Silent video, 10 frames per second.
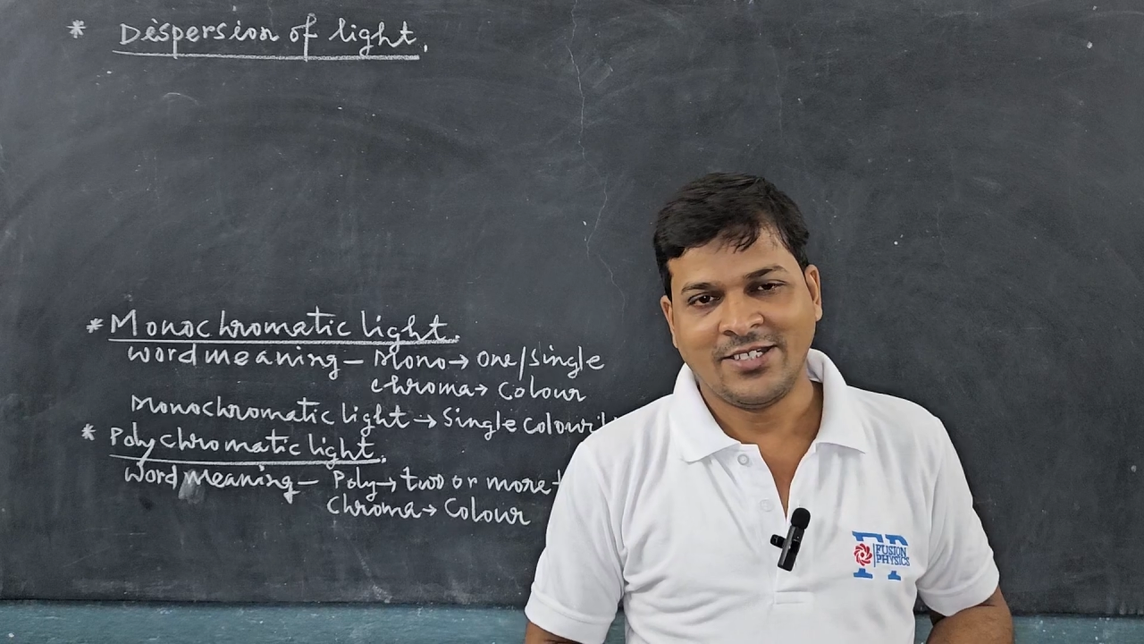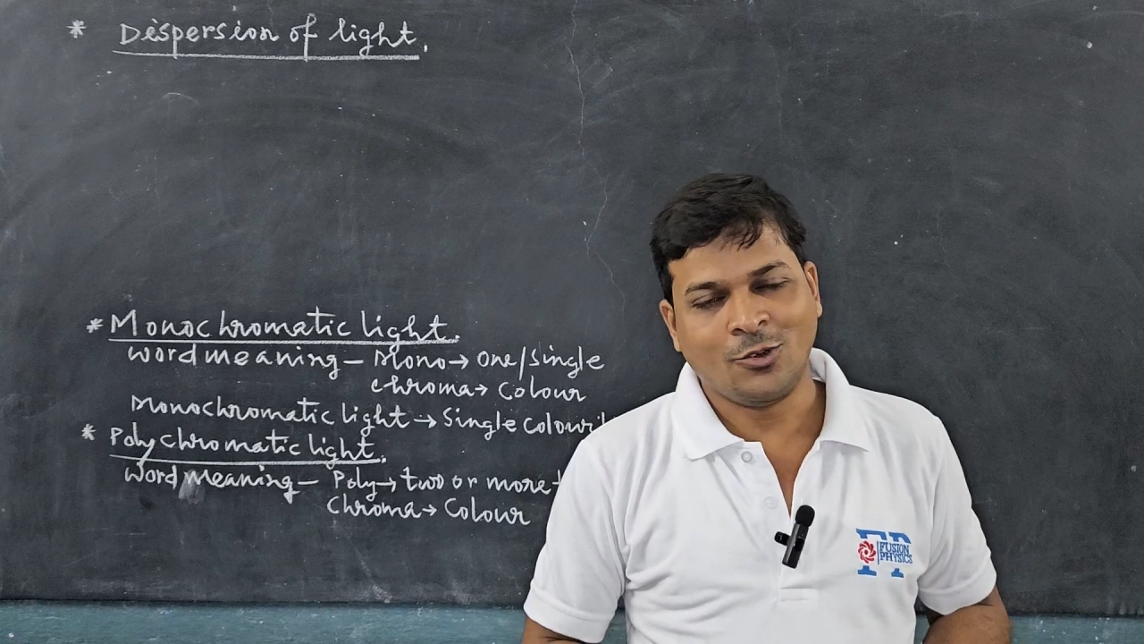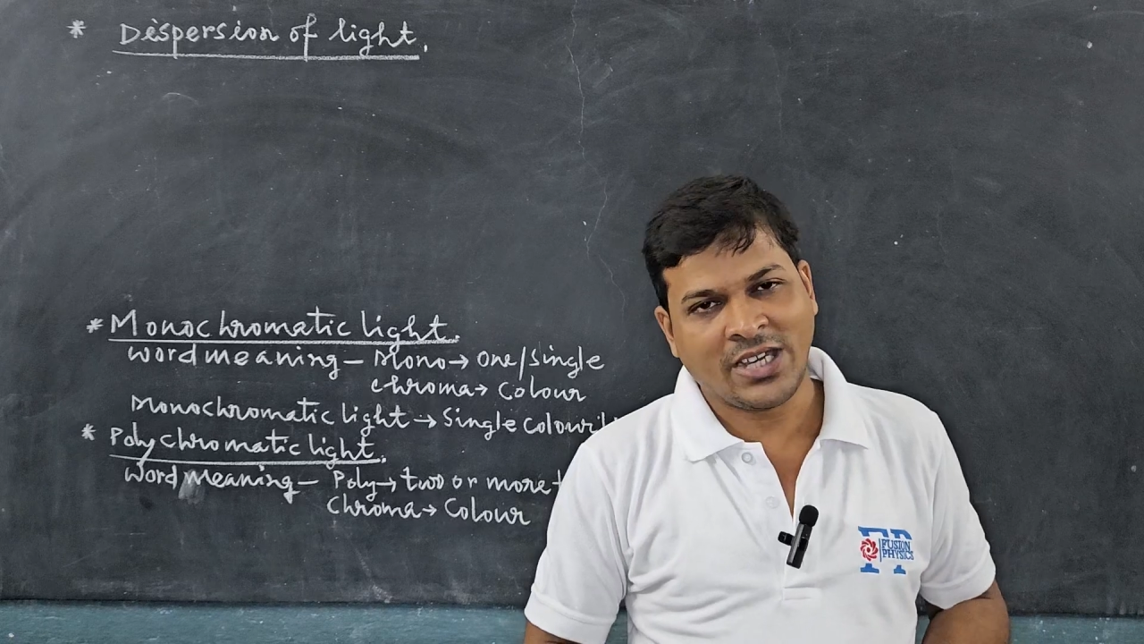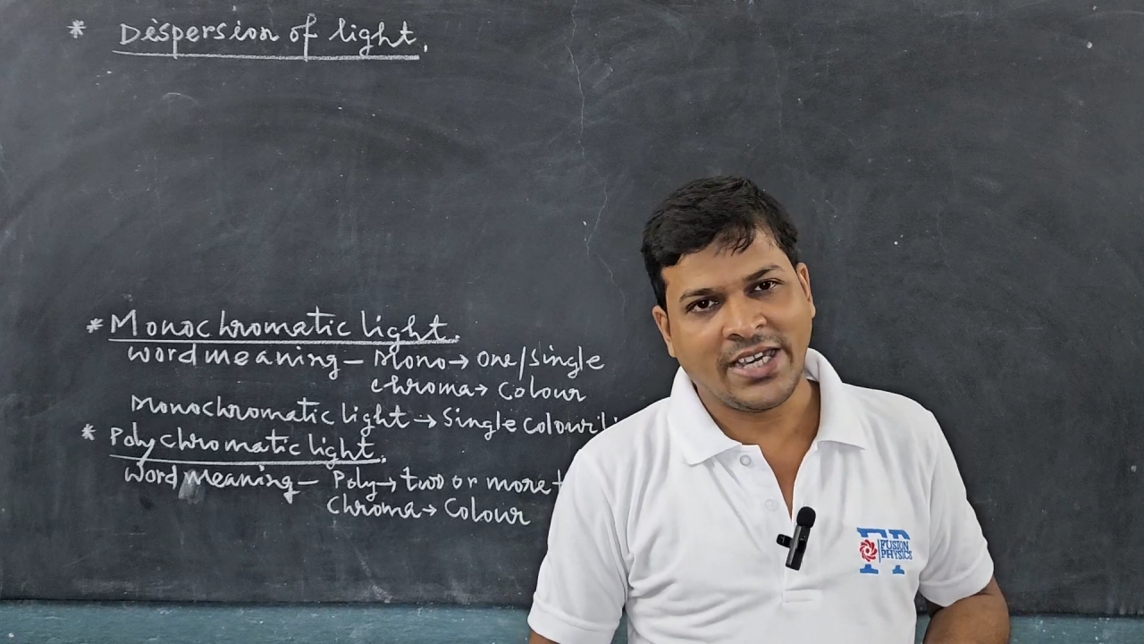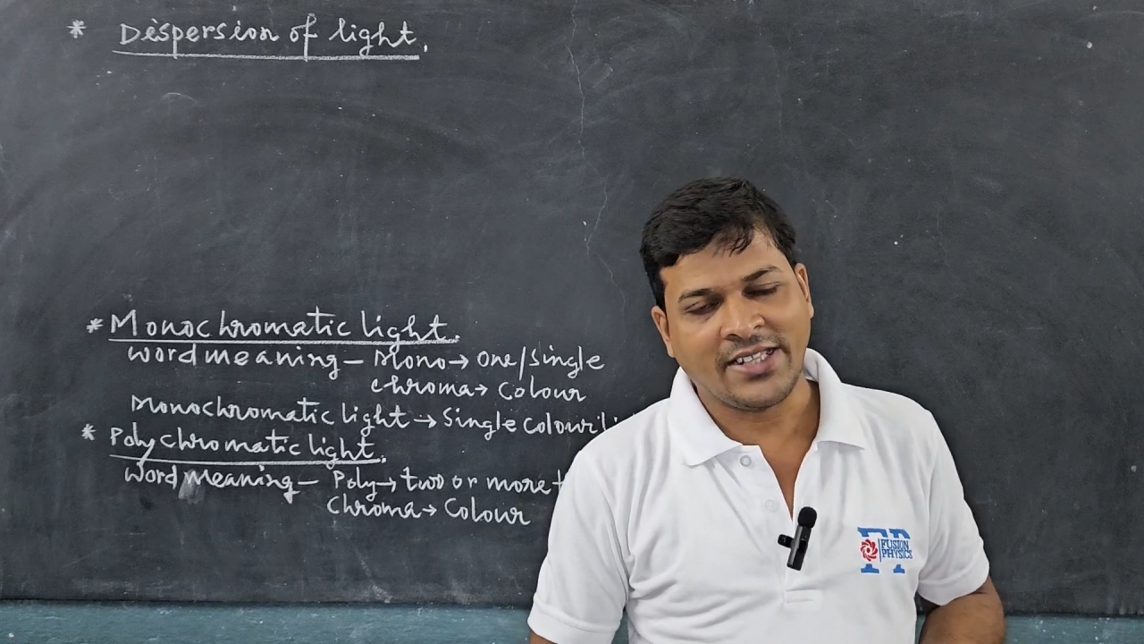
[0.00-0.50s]

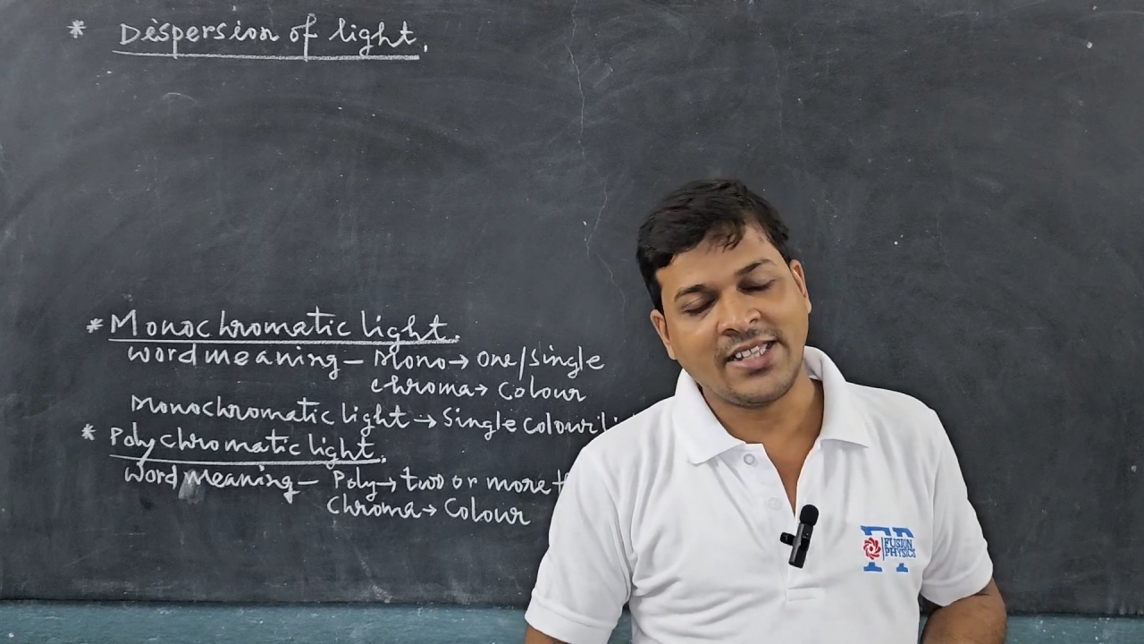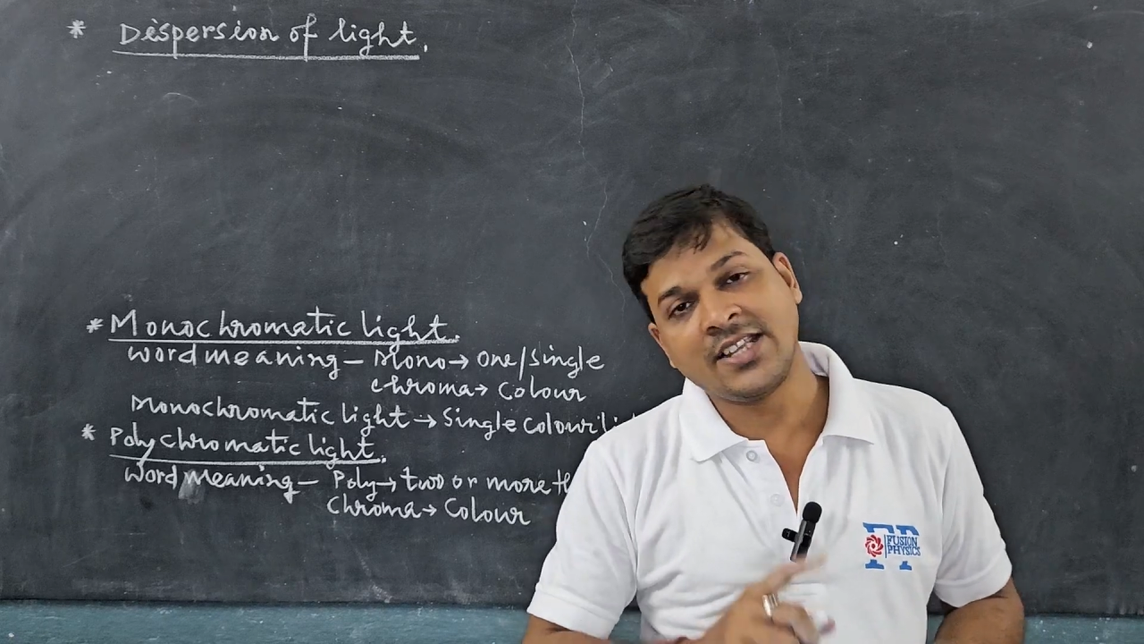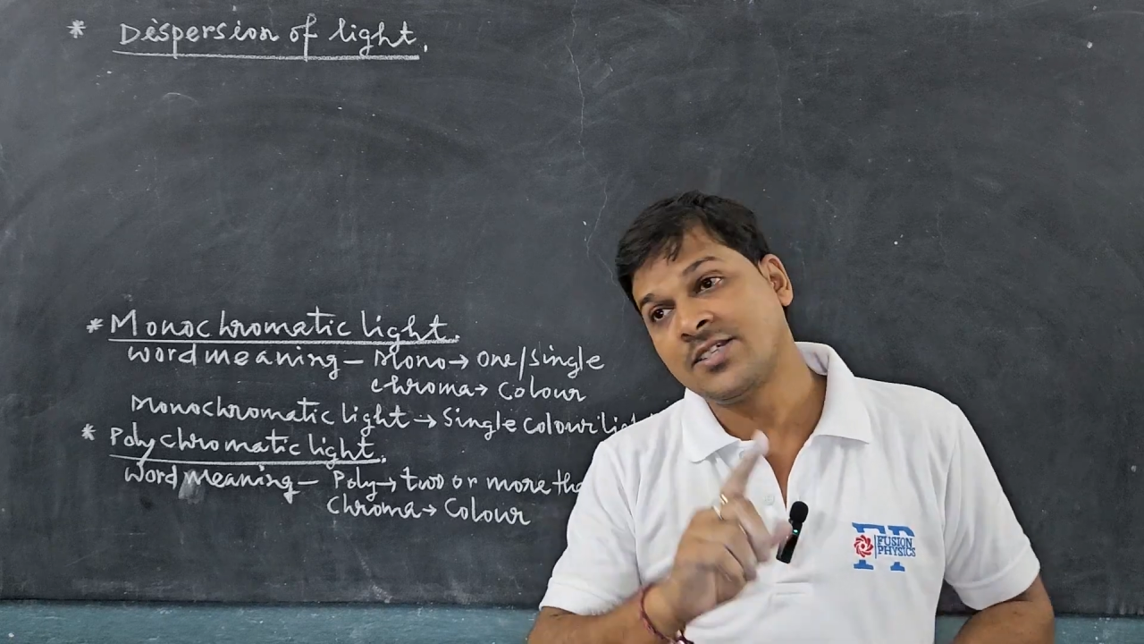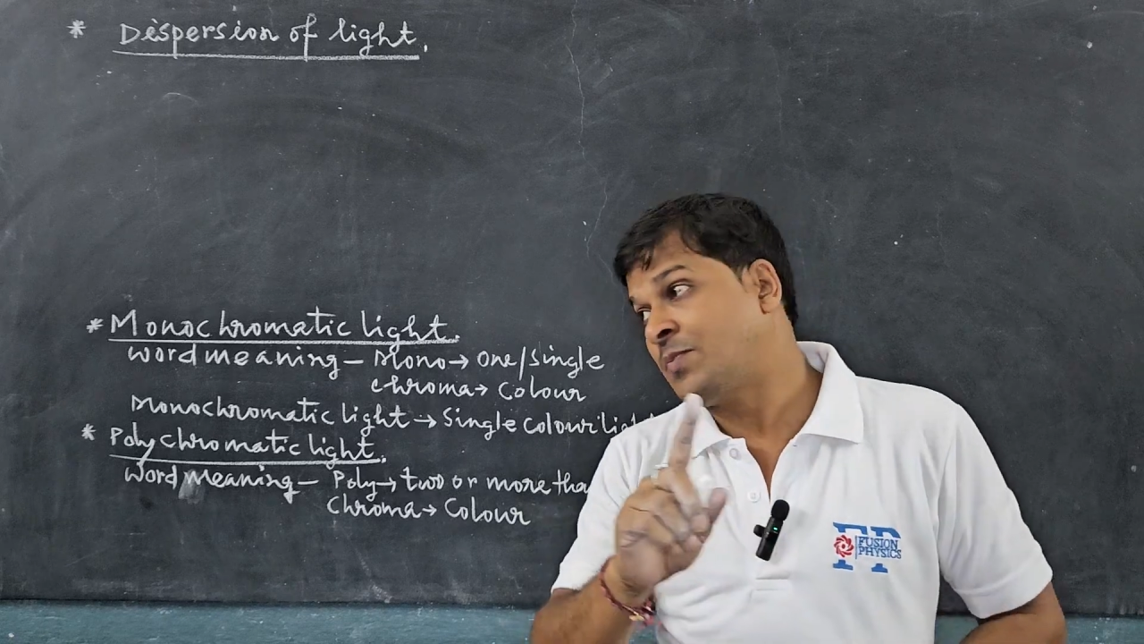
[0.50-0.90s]
Okay, there is a